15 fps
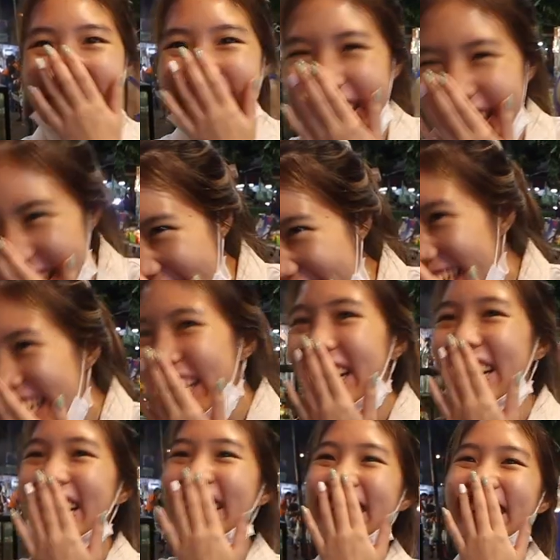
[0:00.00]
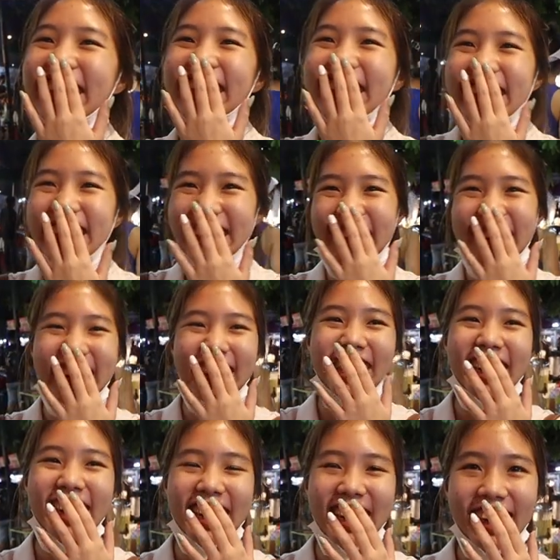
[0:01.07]
Sleeping. Good answer. Good answer. Are
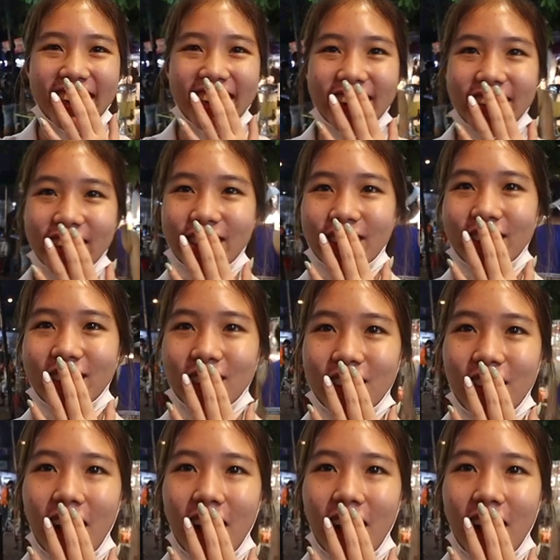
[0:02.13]
you Tarai? How old are you?